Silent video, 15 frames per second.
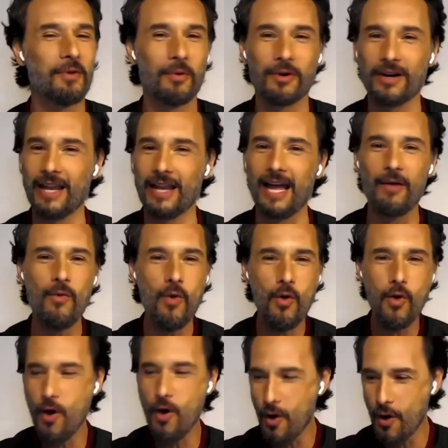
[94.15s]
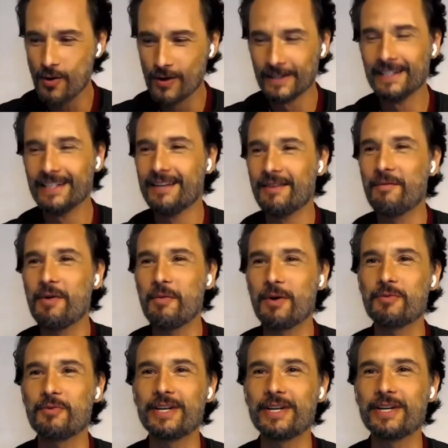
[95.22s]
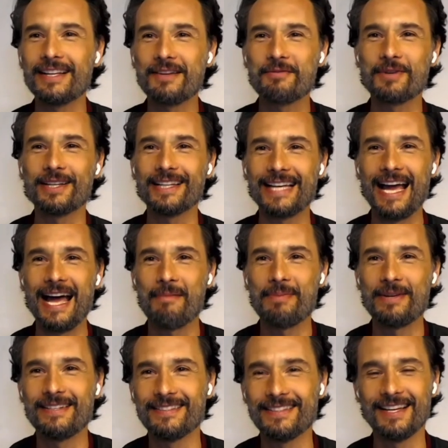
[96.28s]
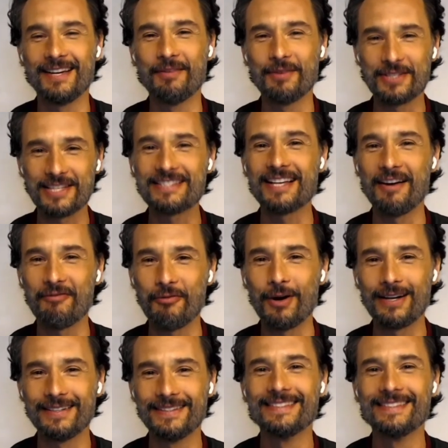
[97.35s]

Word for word: And we were like, woohoo! We were really, really happy. It was a tough one.